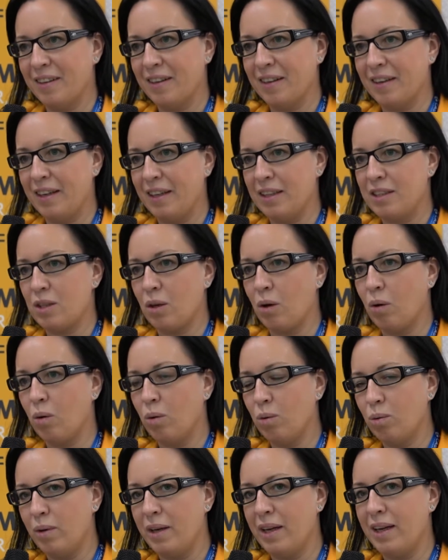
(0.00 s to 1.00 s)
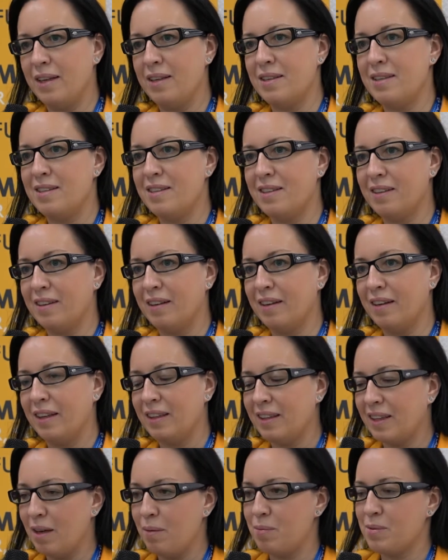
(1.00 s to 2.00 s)
it's always
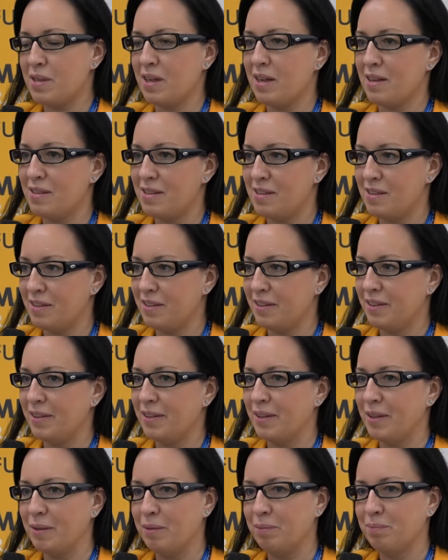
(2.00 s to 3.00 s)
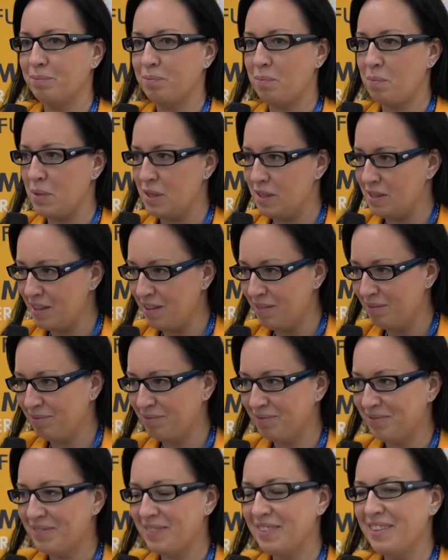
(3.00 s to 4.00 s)
it keeps us busy
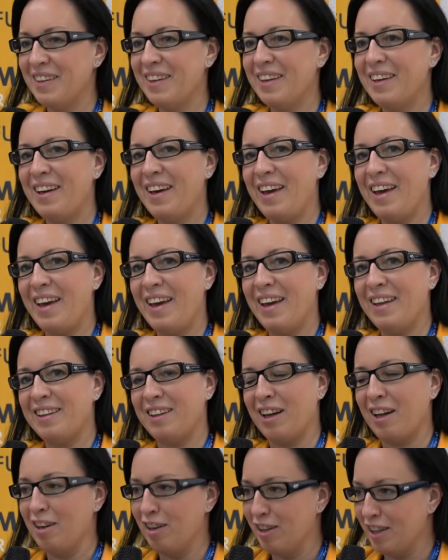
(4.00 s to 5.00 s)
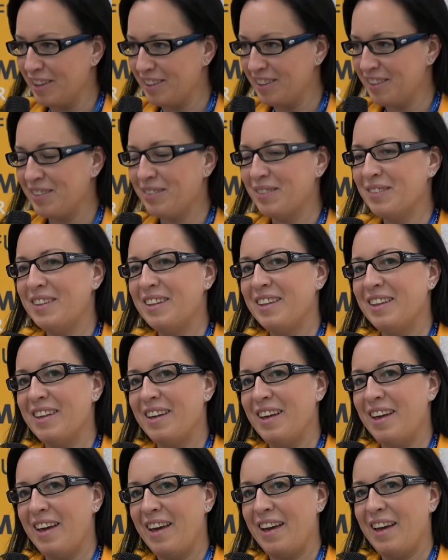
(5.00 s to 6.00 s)
and alert,
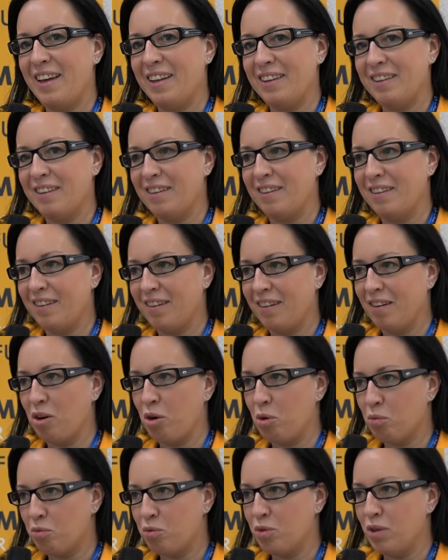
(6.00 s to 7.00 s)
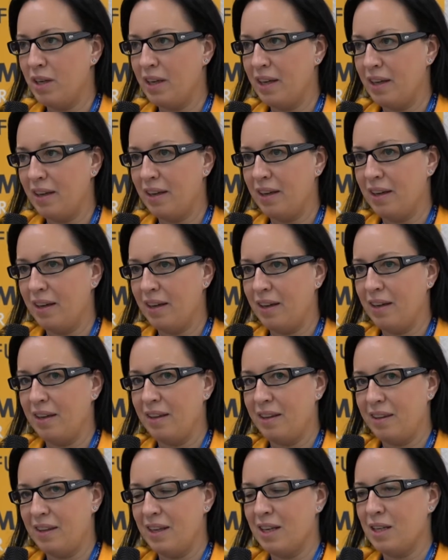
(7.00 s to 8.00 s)
and
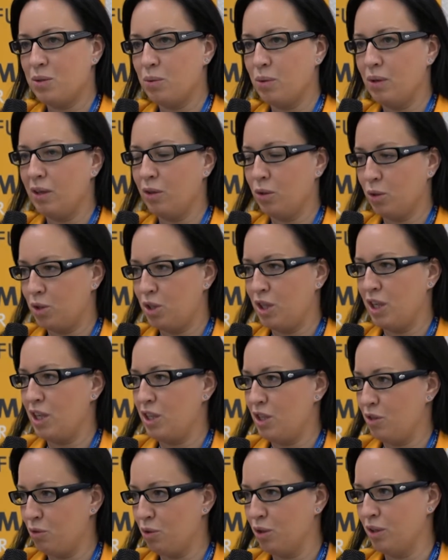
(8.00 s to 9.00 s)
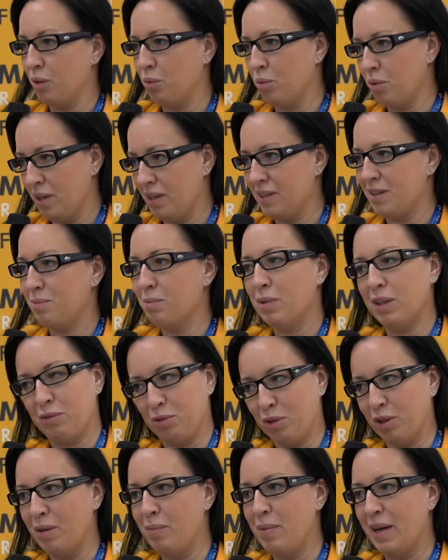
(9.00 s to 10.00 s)
hopefully things will not change for the worse but
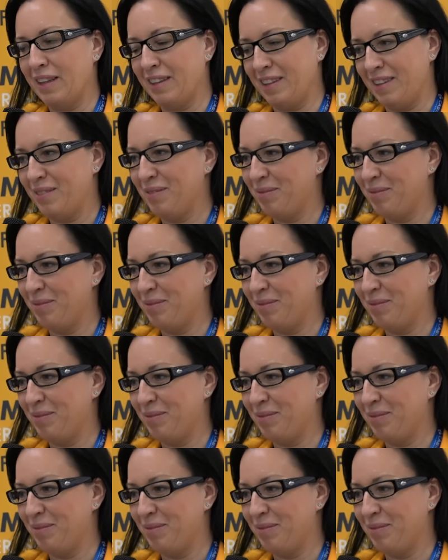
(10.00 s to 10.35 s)
for the better.